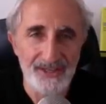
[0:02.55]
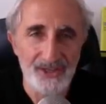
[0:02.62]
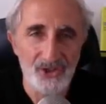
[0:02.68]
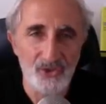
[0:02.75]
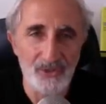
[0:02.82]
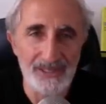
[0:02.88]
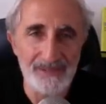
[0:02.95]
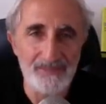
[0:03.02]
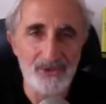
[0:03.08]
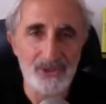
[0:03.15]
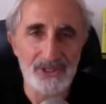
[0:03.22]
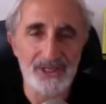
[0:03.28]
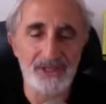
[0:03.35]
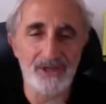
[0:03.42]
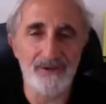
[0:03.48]

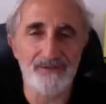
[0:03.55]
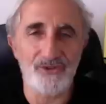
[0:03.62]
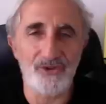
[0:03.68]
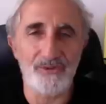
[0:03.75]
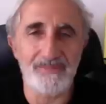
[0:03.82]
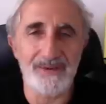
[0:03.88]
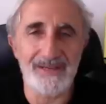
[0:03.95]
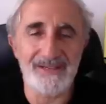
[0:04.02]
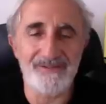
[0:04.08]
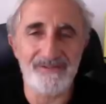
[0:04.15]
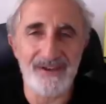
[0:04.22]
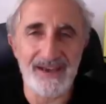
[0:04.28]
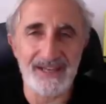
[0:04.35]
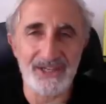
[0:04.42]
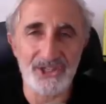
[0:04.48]
20% of your money
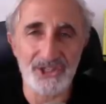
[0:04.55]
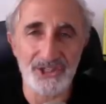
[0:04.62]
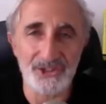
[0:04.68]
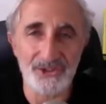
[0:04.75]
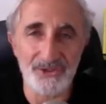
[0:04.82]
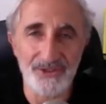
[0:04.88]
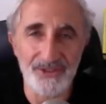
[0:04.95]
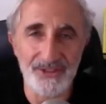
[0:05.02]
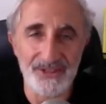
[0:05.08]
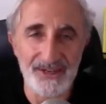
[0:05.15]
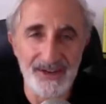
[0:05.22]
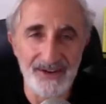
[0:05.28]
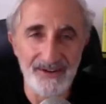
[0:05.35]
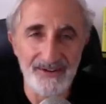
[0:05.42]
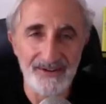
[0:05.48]
vanished into thin
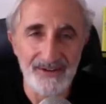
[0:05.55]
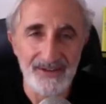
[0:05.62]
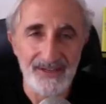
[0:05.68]
air.